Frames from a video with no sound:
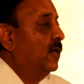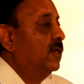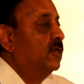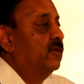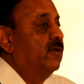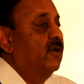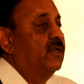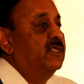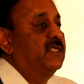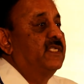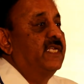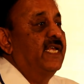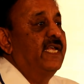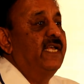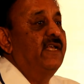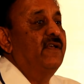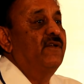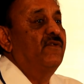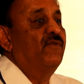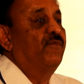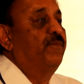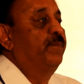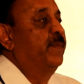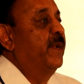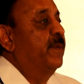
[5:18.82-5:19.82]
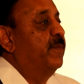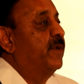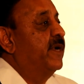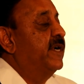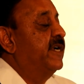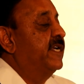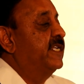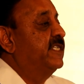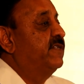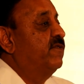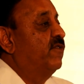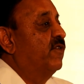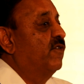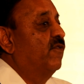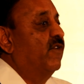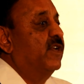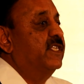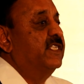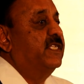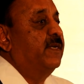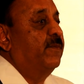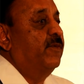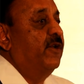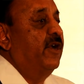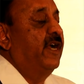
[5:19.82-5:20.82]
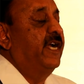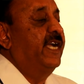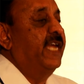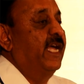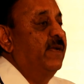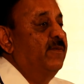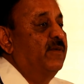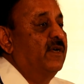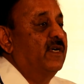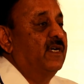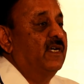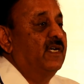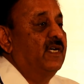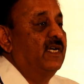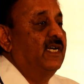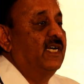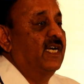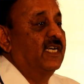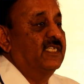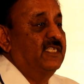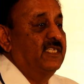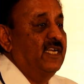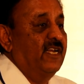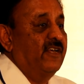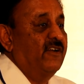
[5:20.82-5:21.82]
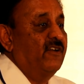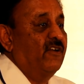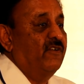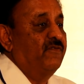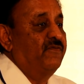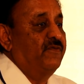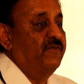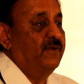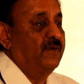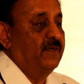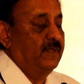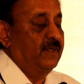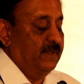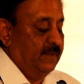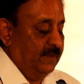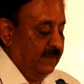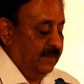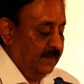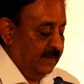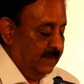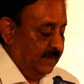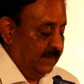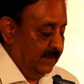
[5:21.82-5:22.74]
So I was saying, Pulp and Paper was once upon a time a guzzler of